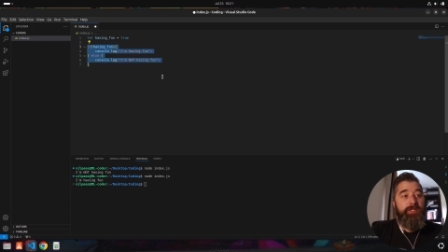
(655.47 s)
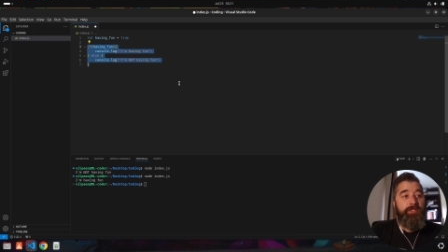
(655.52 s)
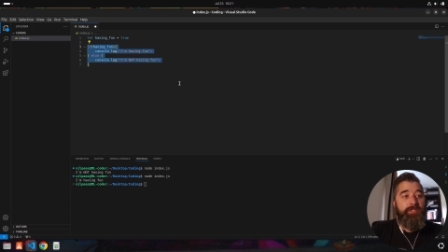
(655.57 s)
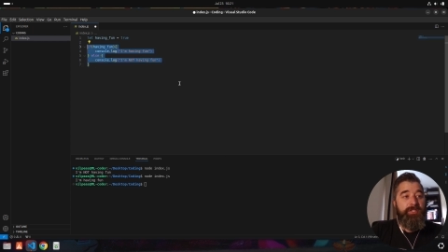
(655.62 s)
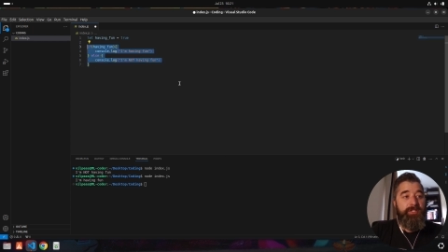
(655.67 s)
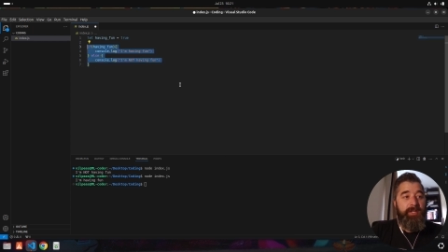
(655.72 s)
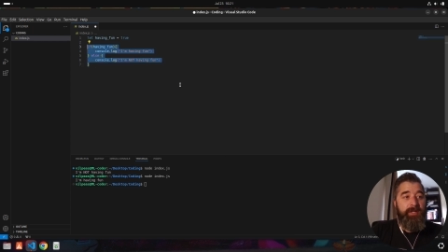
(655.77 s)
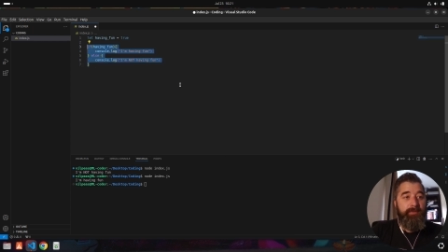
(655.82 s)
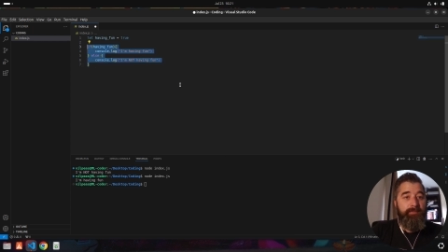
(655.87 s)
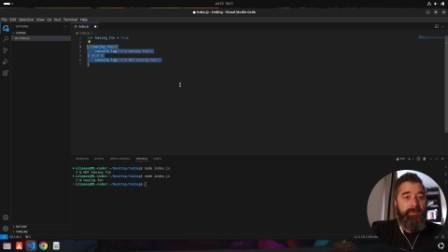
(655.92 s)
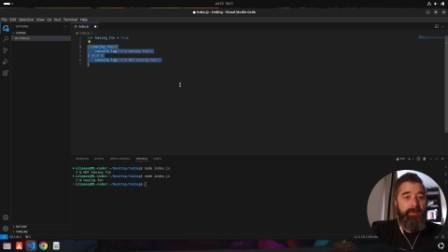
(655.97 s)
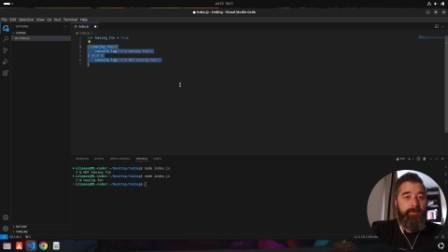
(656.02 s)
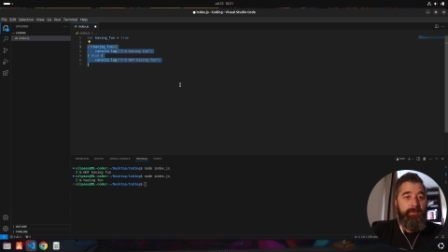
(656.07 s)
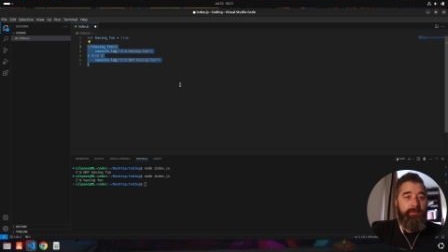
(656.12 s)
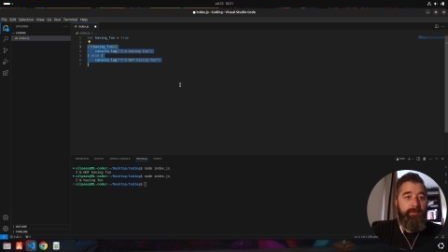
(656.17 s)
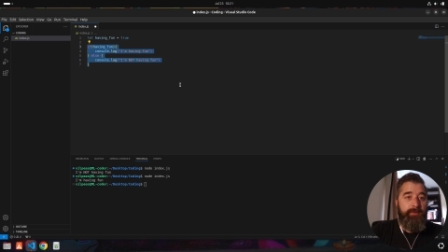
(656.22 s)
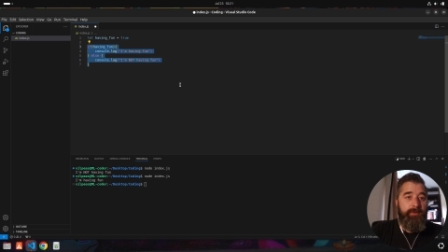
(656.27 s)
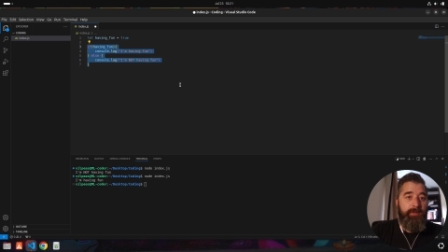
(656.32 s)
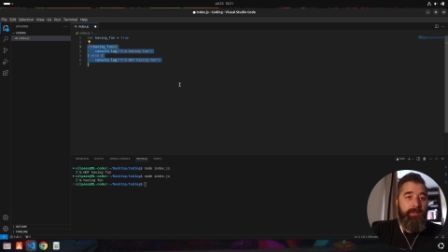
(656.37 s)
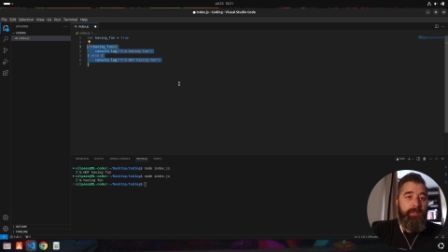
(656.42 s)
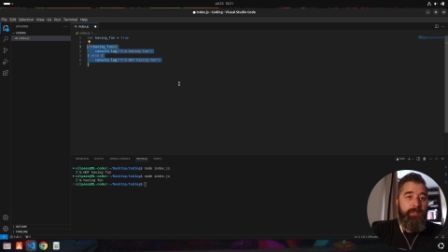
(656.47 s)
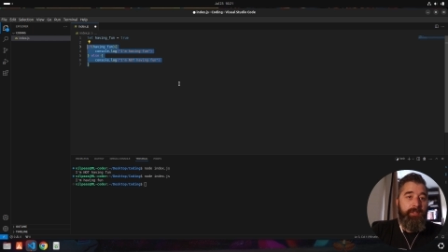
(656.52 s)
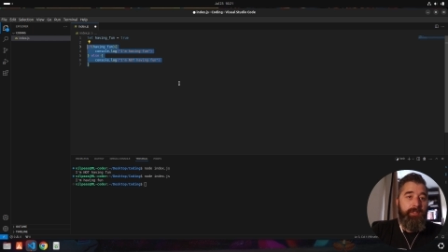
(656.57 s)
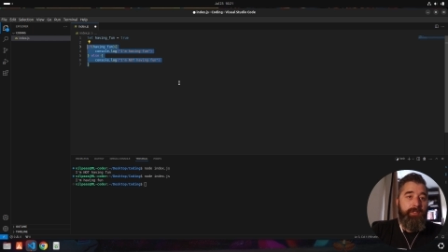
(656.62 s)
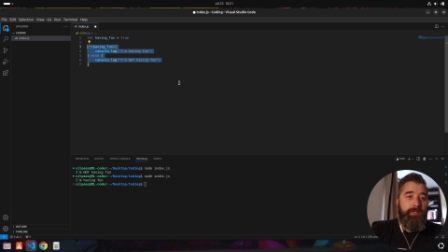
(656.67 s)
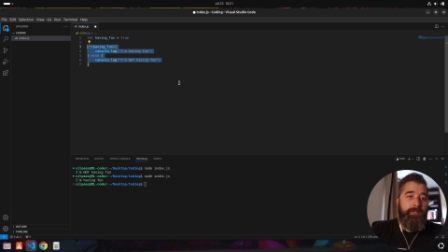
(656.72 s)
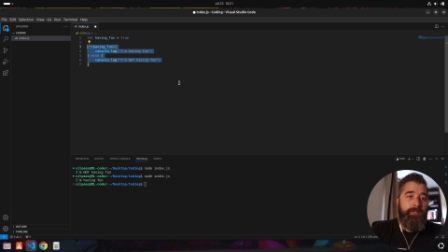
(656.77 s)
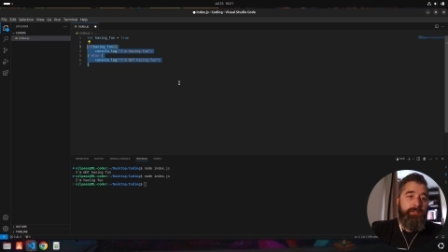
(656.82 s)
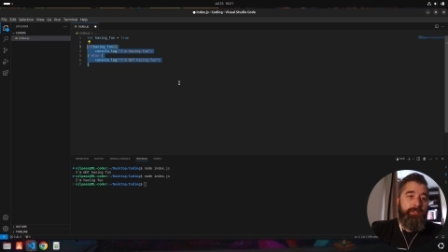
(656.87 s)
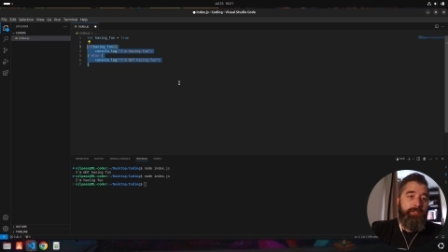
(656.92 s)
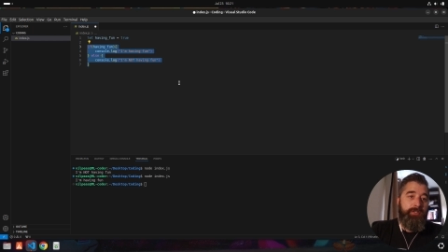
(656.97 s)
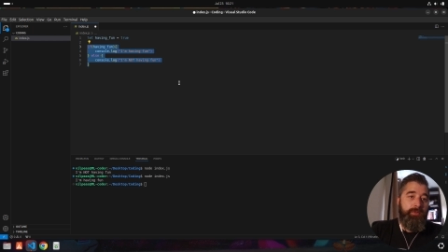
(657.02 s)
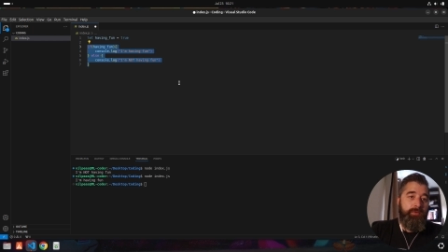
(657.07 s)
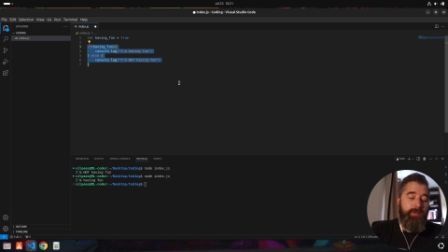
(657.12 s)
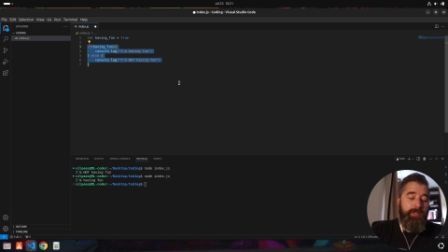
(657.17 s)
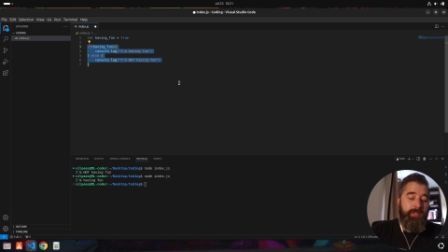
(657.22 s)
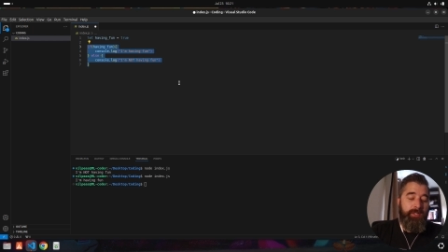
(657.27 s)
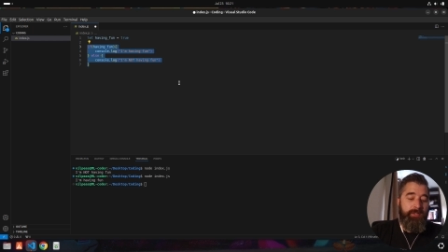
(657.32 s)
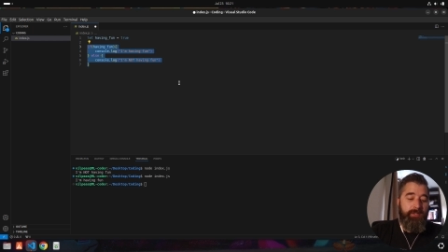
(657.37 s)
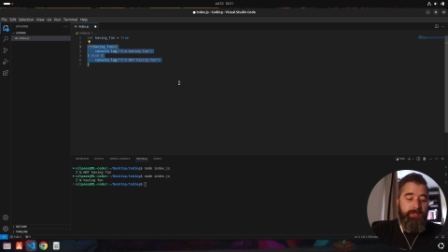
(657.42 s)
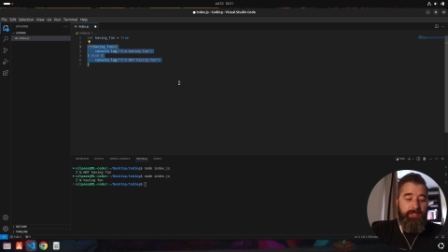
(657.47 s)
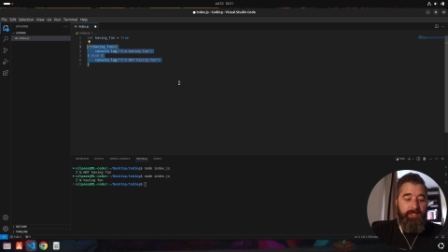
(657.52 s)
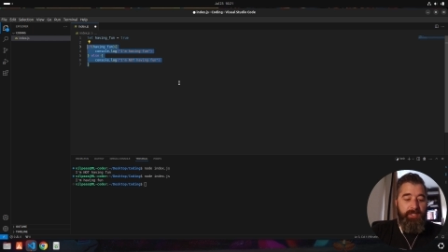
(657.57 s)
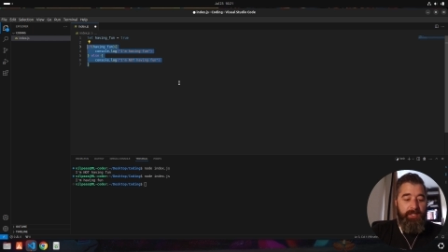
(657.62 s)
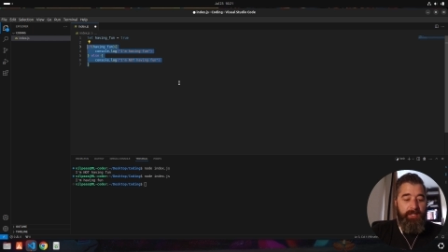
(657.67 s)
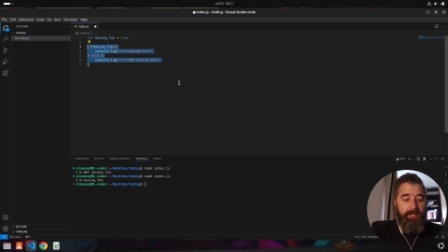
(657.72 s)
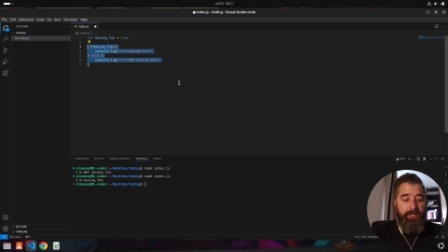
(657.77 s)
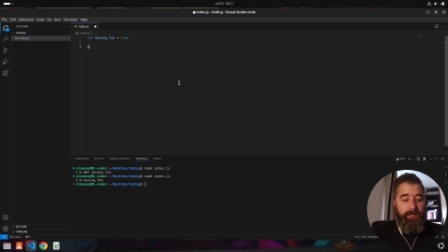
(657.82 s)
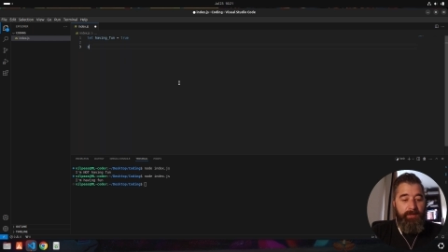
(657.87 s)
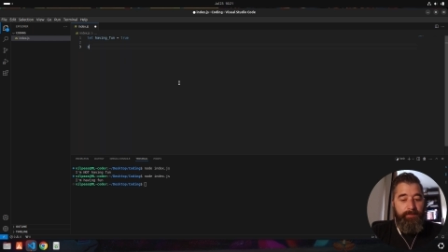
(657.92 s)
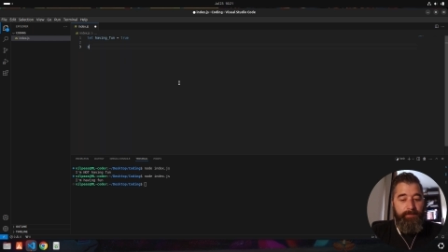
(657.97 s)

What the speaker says: statement. So we could say